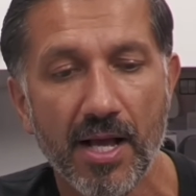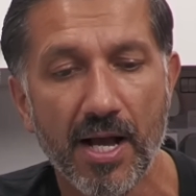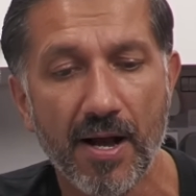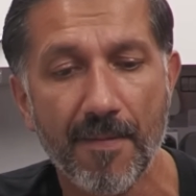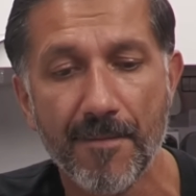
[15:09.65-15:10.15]

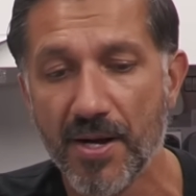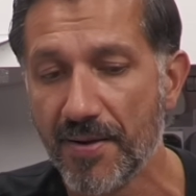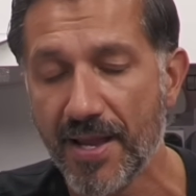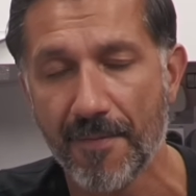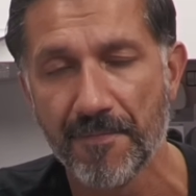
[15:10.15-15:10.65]
But
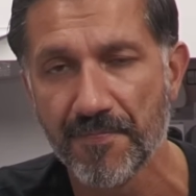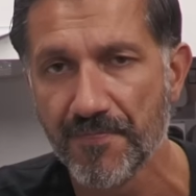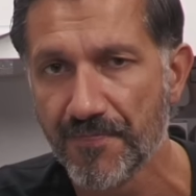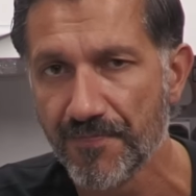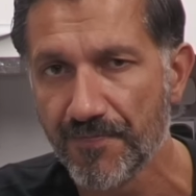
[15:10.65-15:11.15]
yeah,
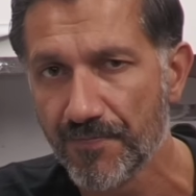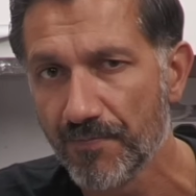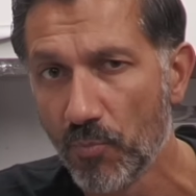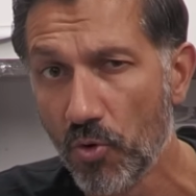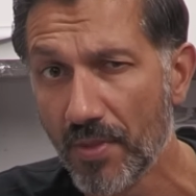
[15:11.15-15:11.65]

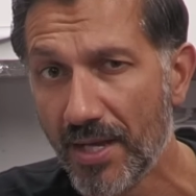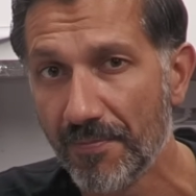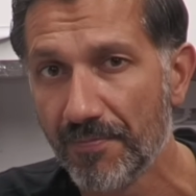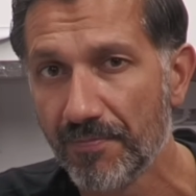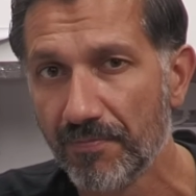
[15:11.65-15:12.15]
more on that
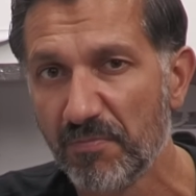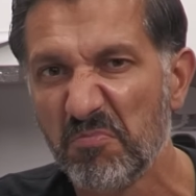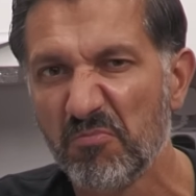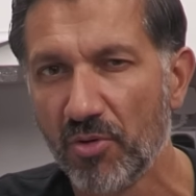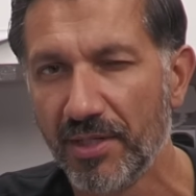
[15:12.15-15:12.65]

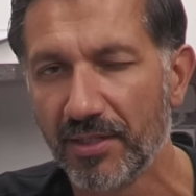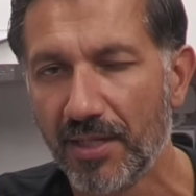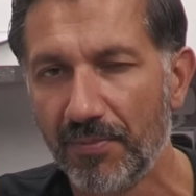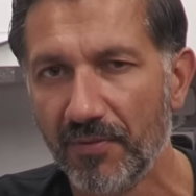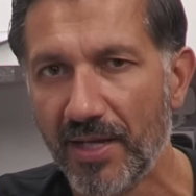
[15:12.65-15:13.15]
probably in a
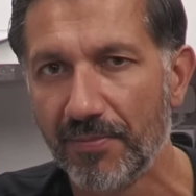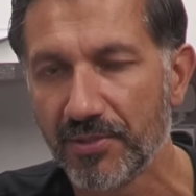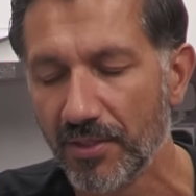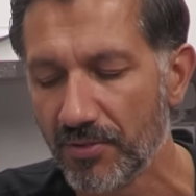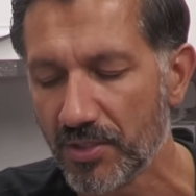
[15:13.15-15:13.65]
couple of
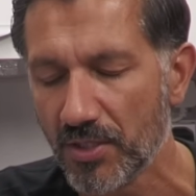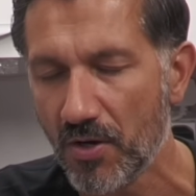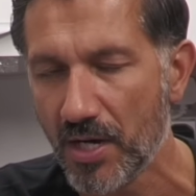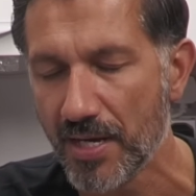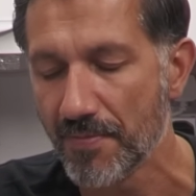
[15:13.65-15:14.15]
episodes
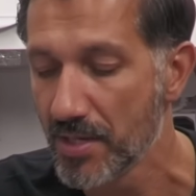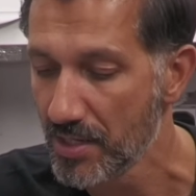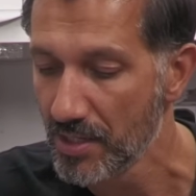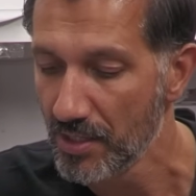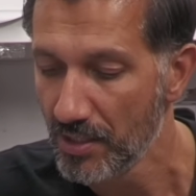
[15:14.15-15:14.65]
time.
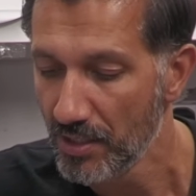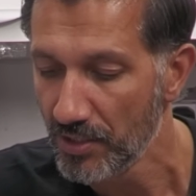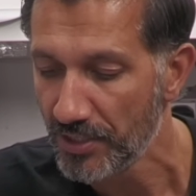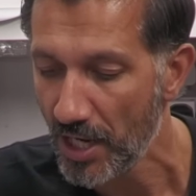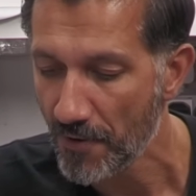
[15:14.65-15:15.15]

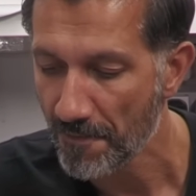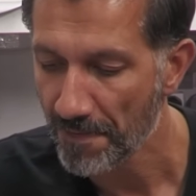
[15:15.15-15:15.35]
So